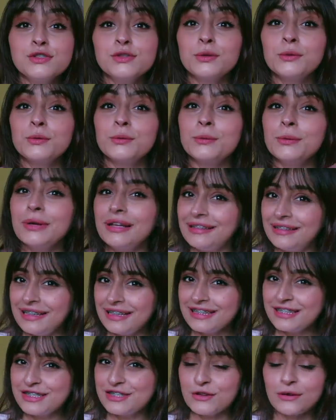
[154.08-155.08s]
So
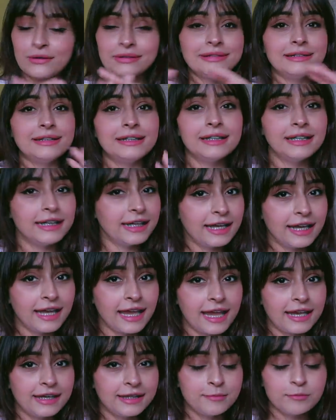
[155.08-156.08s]
let's not delay
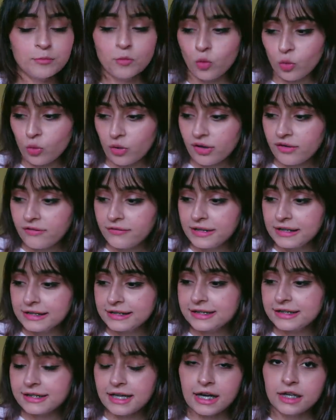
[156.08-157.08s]
anymore, we'll
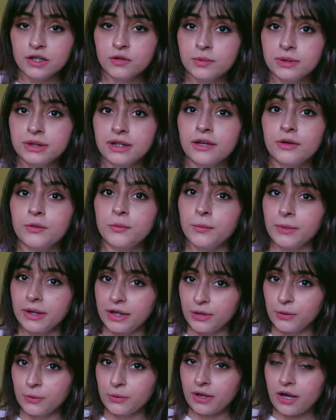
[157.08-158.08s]
start with our
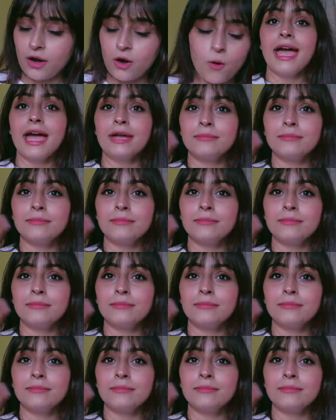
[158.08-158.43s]
video now,